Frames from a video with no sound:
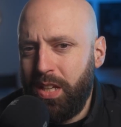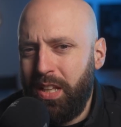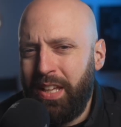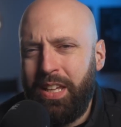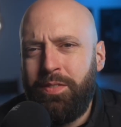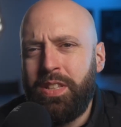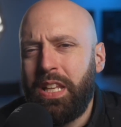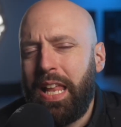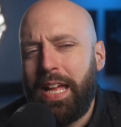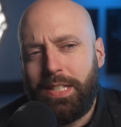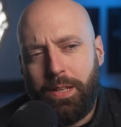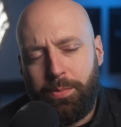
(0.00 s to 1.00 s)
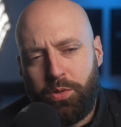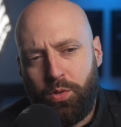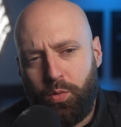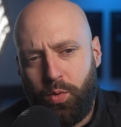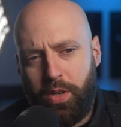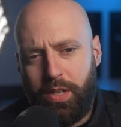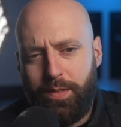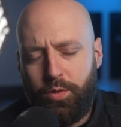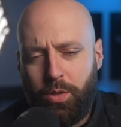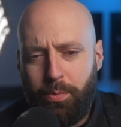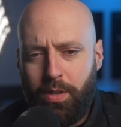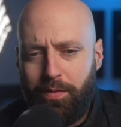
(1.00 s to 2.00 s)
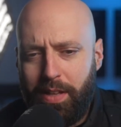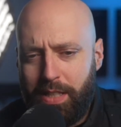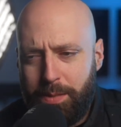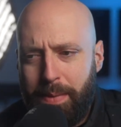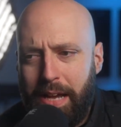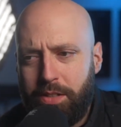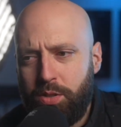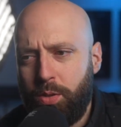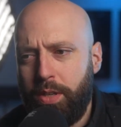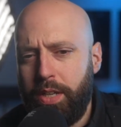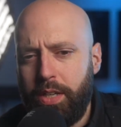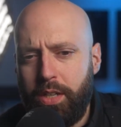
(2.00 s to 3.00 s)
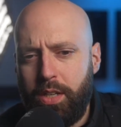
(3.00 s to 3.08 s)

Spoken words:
Like, even the last episode where it gives you a bit of Ellie's backstory.